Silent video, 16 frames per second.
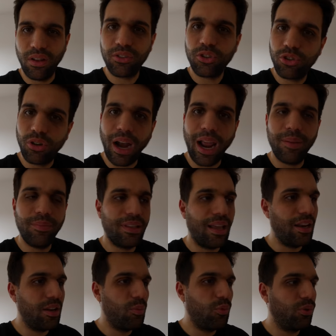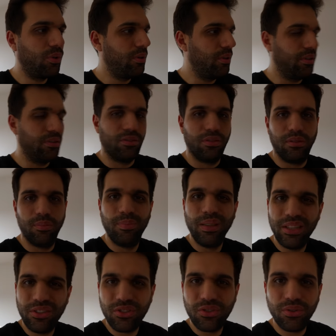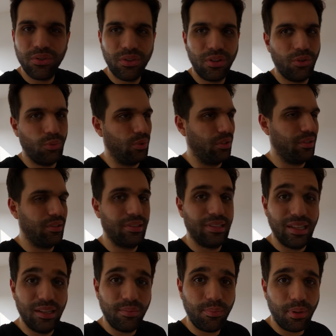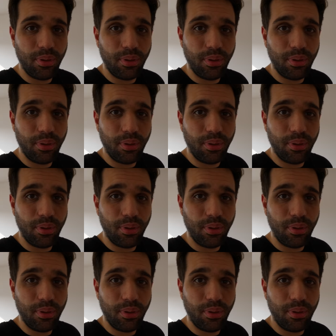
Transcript: not cramped anymore into the B Studio where it didn't